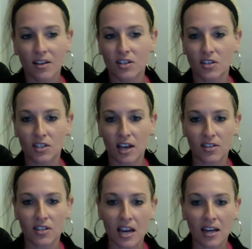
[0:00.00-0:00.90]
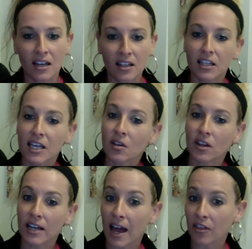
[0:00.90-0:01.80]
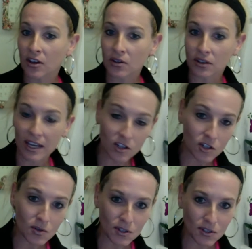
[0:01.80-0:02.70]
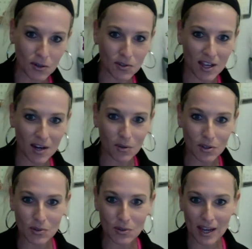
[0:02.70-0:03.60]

discussing legal and ethical issues associated with school